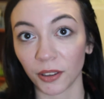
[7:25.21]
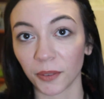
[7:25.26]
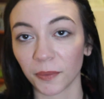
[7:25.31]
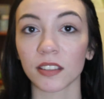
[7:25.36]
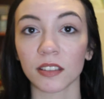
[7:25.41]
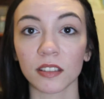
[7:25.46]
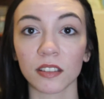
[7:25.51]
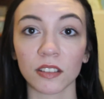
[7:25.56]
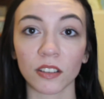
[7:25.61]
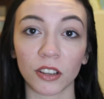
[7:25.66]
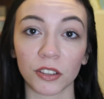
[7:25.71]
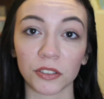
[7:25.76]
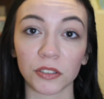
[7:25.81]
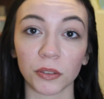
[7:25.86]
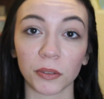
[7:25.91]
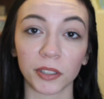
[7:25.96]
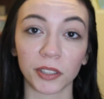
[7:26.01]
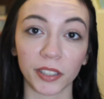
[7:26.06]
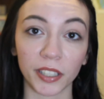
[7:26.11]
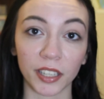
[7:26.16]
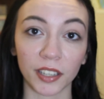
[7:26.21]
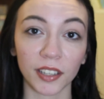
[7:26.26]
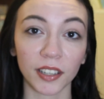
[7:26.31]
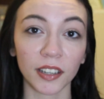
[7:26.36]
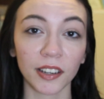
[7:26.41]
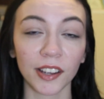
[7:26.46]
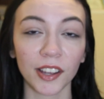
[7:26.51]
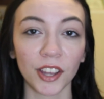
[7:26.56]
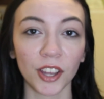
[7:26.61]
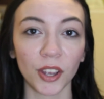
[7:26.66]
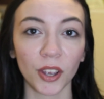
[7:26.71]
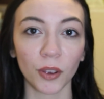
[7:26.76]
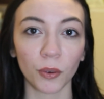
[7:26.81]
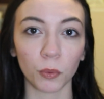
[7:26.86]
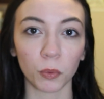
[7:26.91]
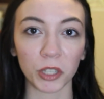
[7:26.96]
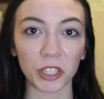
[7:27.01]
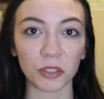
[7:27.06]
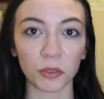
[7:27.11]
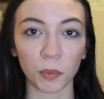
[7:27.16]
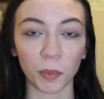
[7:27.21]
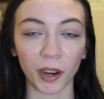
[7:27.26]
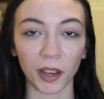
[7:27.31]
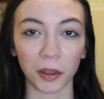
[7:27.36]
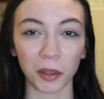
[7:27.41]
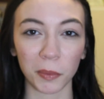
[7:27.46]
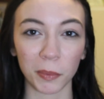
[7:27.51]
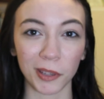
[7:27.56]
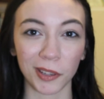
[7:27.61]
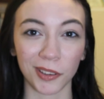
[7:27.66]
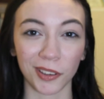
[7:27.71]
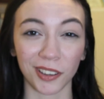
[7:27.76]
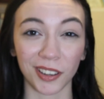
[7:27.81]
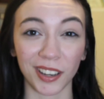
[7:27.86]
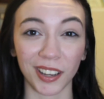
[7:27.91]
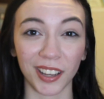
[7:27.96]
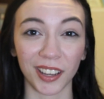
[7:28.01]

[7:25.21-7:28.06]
This is also clear, which will probably be good